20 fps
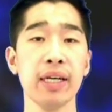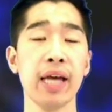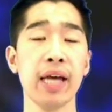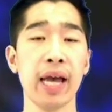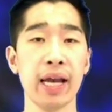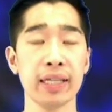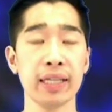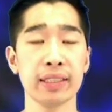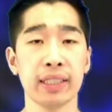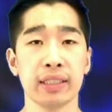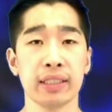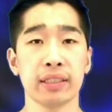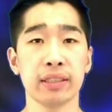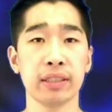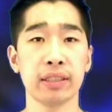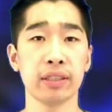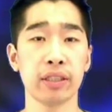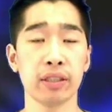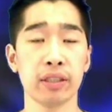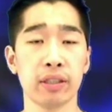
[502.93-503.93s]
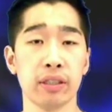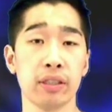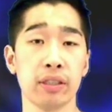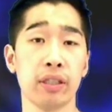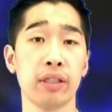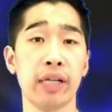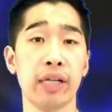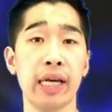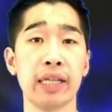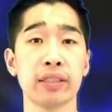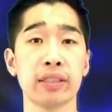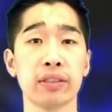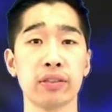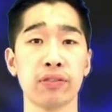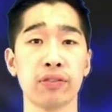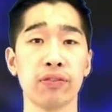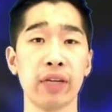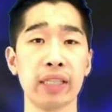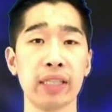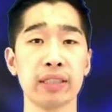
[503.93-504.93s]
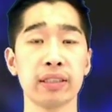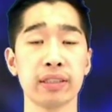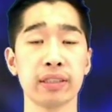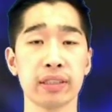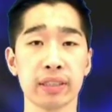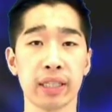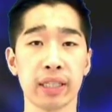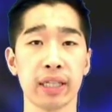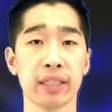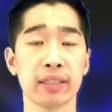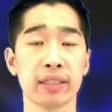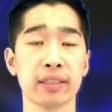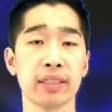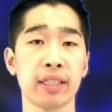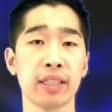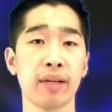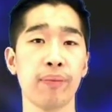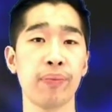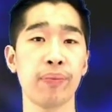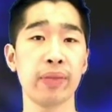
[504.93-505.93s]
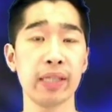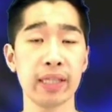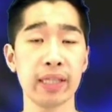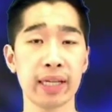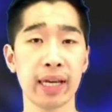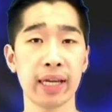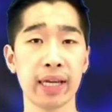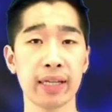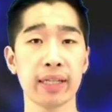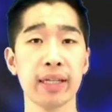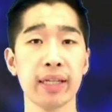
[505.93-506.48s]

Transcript: has actually got a lot of extra features that you can